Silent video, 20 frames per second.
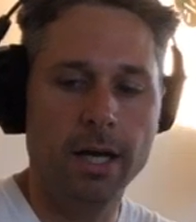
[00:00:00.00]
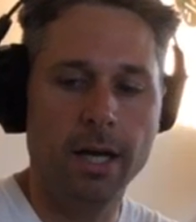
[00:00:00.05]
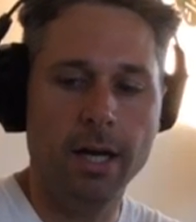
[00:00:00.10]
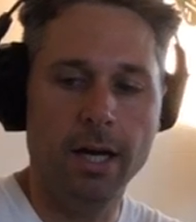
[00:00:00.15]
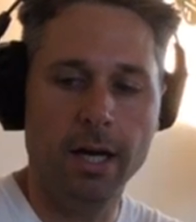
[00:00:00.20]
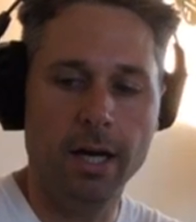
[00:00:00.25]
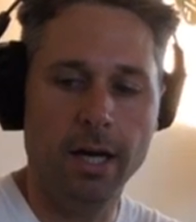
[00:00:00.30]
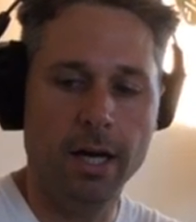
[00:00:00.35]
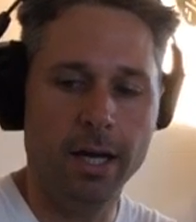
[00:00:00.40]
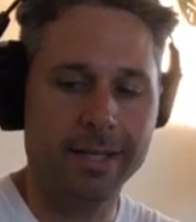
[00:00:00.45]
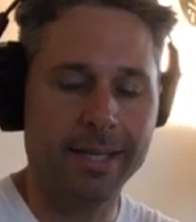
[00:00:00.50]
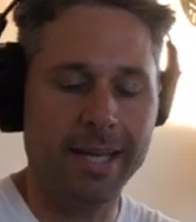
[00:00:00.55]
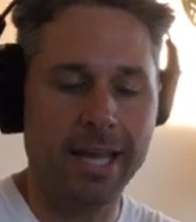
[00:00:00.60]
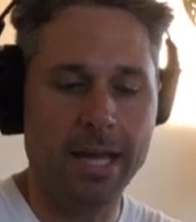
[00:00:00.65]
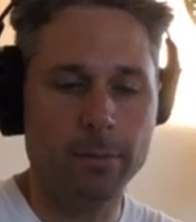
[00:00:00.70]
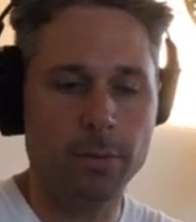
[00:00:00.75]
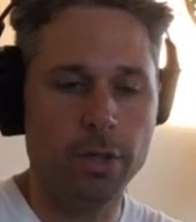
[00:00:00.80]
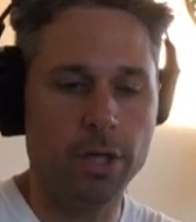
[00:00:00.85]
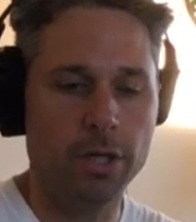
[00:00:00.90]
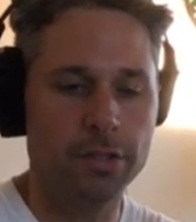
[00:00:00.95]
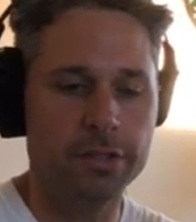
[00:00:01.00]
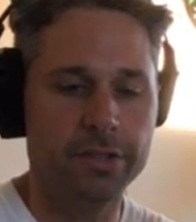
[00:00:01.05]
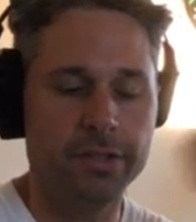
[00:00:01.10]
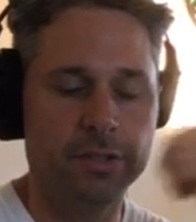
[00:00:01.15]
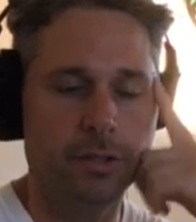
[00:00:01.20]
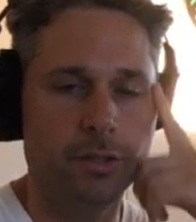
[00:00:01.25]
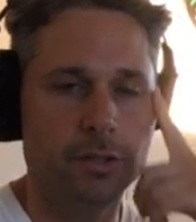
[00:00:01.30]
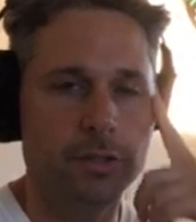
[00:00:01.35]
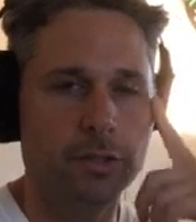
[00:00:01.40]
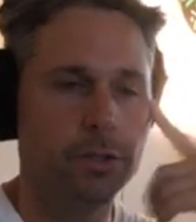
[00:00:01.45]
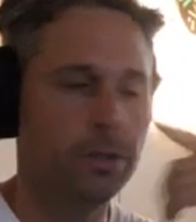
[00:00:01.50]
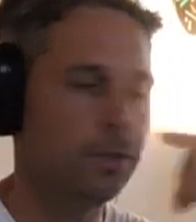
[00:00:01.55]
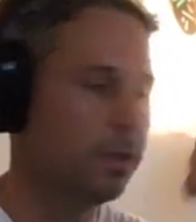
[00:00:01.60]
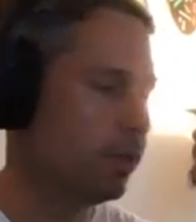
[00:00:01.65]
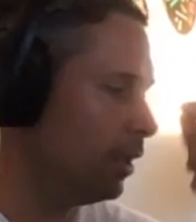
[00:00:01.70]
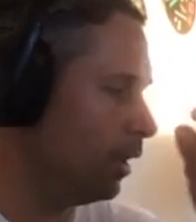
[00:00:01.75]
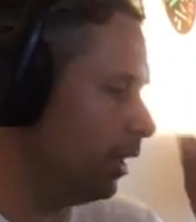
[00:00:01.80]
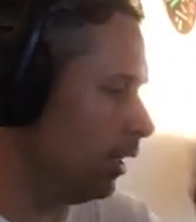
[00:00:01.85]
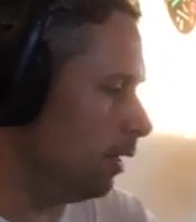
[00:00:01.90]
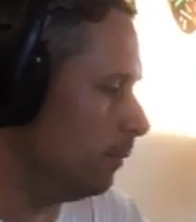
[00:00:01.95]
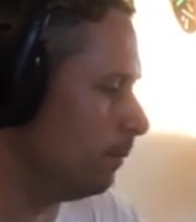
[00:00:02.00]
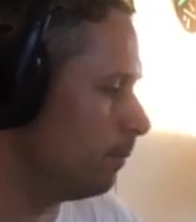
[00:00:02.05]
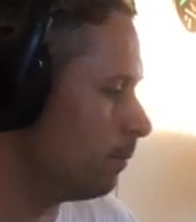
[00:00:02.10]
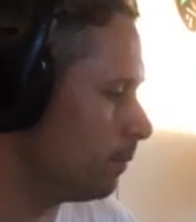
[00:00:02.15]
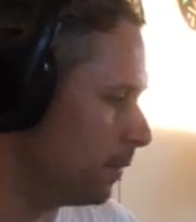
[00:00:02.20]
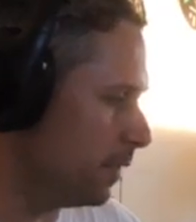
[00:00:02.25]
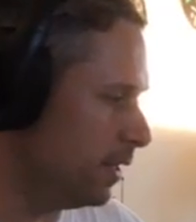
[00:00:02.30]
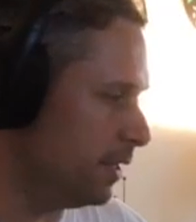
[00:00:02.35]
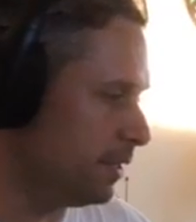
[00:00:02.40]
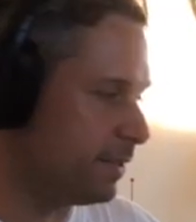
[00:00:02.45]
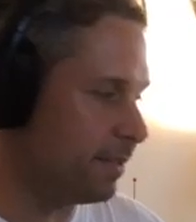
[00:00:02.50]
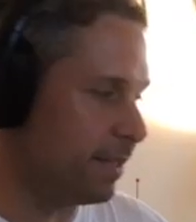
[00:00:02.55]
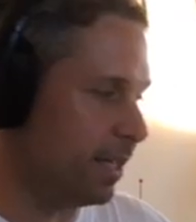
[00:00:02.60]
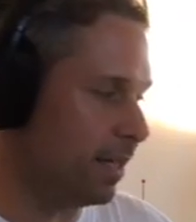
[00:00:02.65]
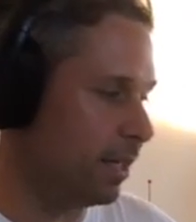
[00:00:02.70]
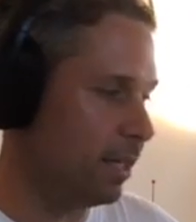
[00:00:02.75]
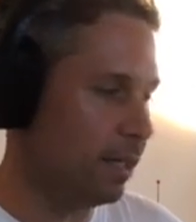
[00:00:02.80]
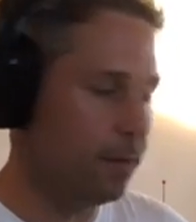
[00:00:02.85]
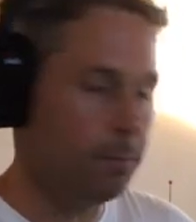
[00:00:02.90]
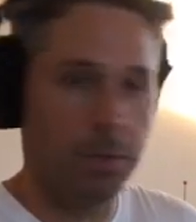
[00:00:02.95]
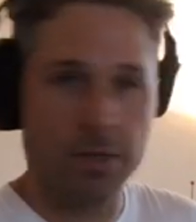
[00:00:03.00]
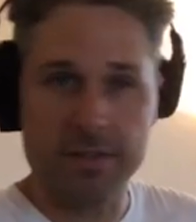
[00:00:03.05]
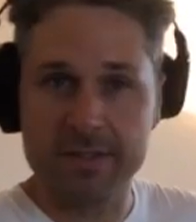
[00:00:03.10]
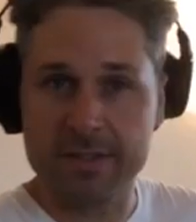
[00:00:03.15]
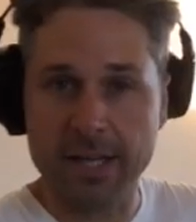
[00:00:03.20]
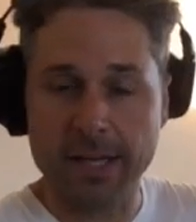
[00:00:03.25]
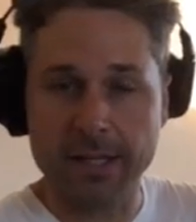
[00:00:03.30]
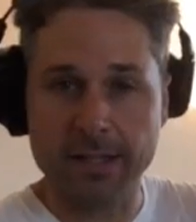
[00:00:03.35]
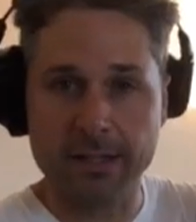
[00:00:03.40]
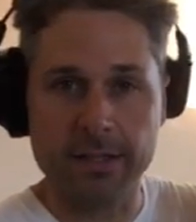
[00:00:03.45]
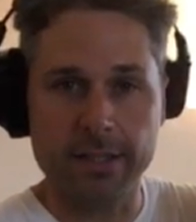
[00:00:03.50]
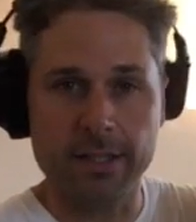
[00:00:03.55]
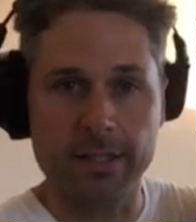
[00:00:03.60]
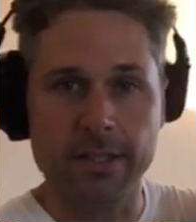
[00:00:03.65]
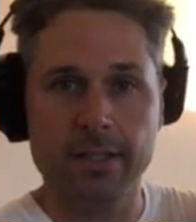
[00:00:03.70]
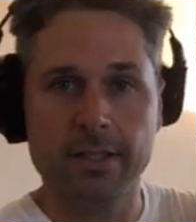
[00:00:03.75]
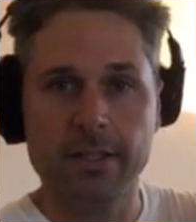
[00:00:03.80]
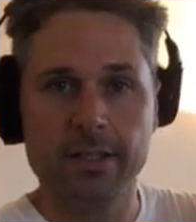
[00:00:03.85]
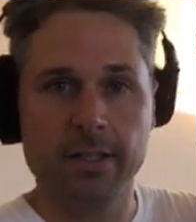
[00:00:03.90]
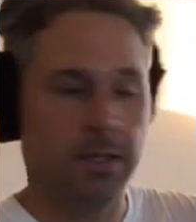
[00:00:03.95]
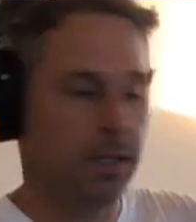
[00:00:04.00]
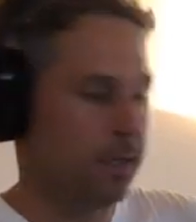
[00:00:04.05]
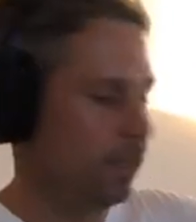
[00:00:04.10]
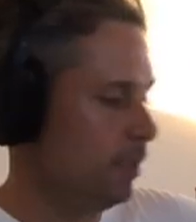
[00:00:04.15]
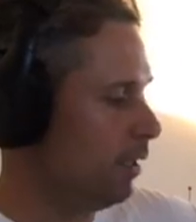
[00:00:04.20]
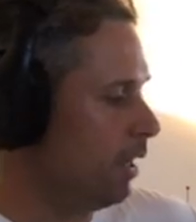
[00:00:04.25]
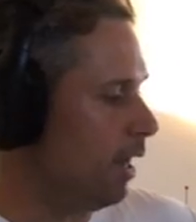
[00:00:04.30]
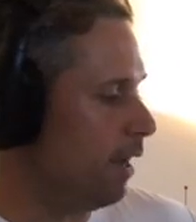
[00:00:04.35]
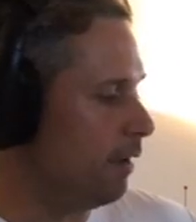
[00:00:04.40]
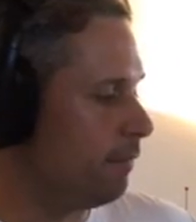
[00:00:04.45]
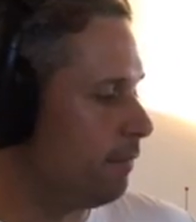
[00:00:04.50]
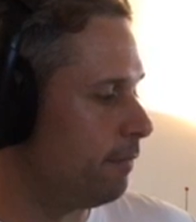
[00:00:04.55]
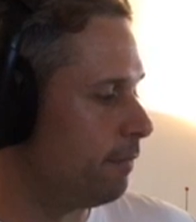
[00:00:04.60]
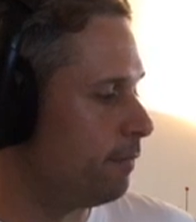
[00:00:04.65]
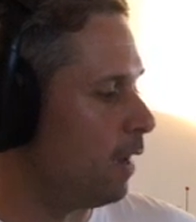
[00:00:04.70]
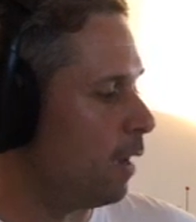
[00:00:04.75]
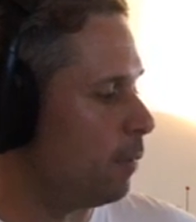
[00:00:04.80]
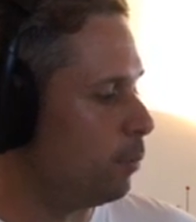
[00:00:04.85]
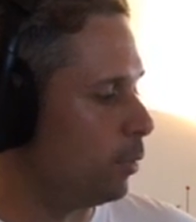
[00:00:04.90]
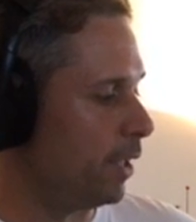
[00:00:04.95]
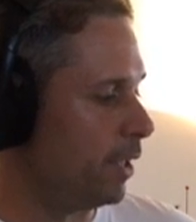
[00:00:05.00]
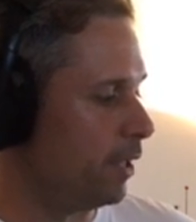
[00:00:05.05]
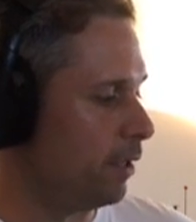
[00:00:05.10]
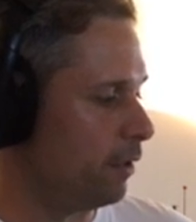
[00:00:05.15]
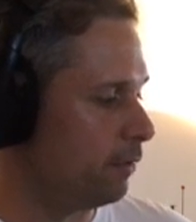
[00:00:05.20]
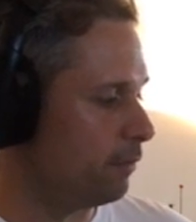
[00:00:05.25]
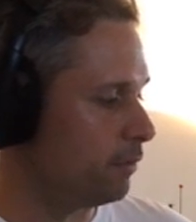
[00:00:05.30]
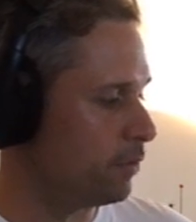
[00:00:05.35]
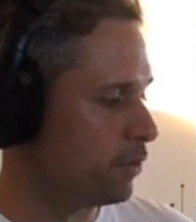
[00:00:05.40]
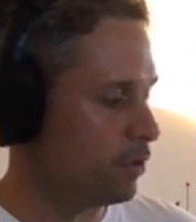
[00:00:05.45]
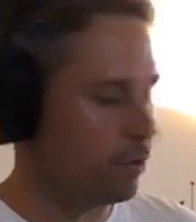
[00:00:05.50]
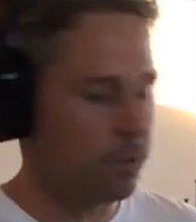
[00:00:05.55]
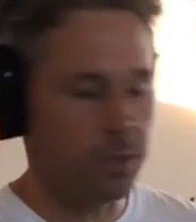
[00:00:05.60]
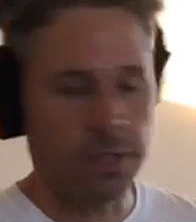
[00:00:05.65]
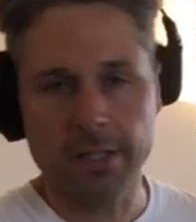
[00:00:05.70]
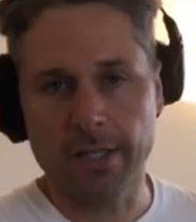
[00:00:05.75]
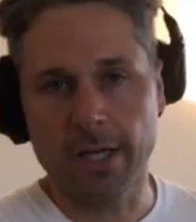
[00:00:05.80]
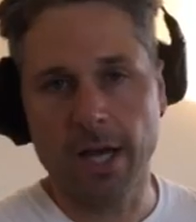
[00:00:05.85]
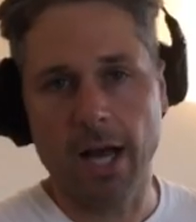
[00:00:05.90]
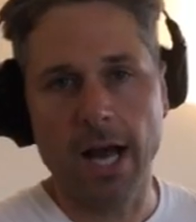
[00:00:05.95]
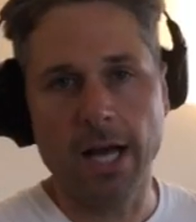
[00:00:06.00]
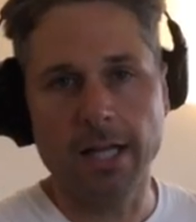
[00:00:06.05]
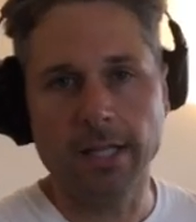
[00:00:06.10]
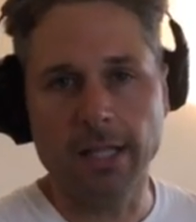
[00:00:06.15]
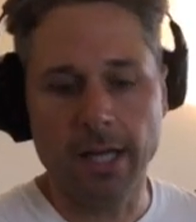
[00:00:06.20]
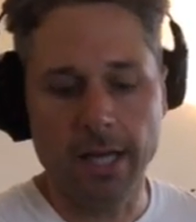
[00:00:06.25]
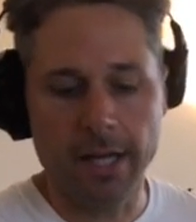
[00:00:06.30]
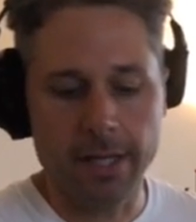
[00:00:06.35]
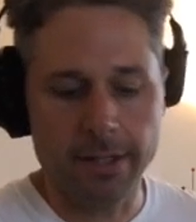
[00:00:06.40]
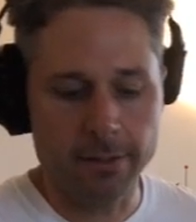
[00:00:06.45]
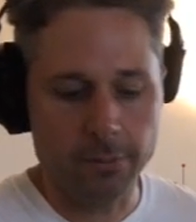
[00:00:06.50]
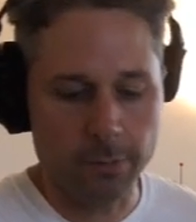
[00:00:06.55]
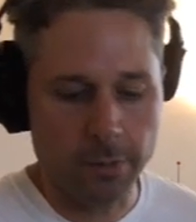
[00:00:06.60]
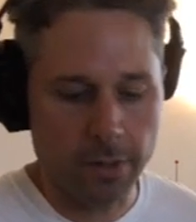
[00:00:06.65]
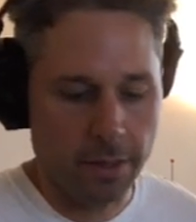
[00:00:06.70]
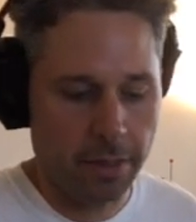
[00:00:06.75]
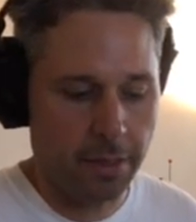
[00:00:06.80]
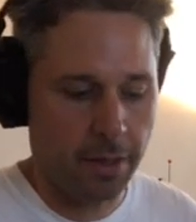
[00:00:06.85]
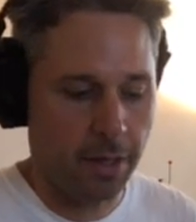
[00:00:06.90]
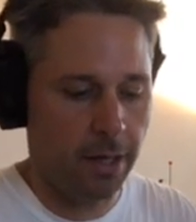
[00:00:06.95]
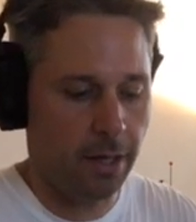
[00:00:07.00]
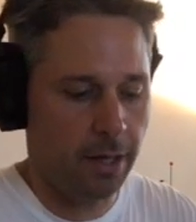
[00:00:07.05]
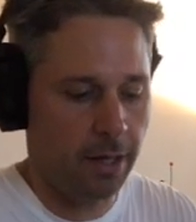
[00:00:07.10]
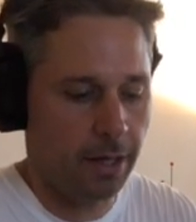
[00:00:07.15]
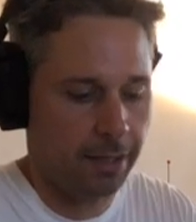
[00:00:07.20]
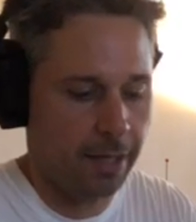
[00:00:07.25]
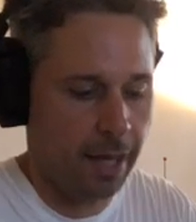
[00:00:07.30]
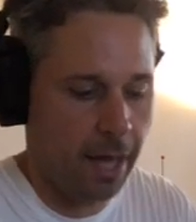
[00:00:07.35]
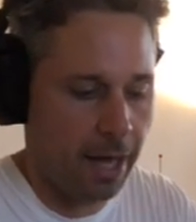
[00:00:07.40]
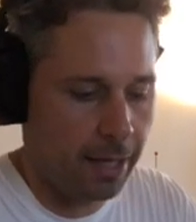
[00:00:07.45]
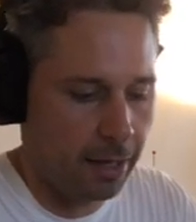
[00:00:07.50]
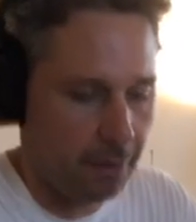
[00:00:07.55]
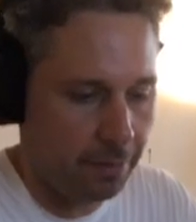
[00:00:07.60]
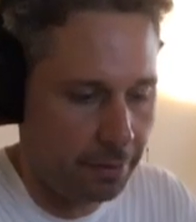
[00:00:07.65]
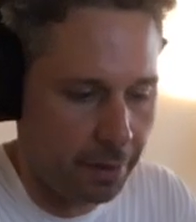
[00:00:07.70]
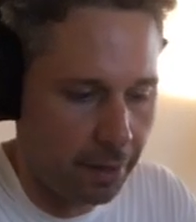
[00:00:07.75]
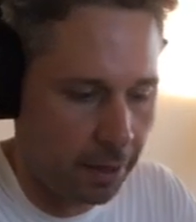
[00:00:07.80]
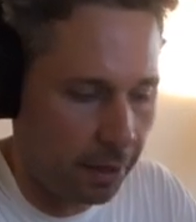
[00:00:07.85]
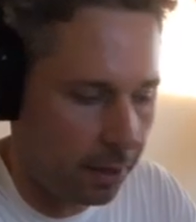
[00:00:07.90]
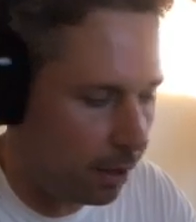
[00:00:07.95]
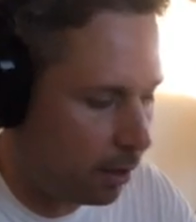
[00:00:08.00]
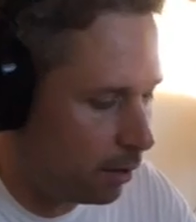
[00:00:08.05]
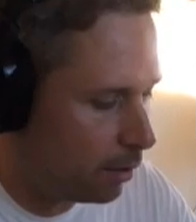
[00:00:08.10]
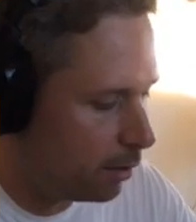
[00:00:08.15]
a camera or two, this setup. Most likely, I plan on shooting a hotline with a guy out there,